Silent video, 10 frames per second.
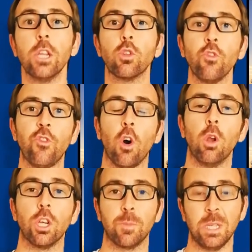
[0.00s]
to
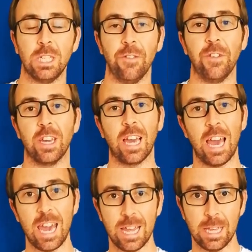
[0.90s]
follow specific
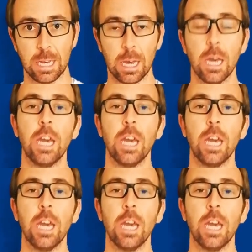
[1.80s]
heading.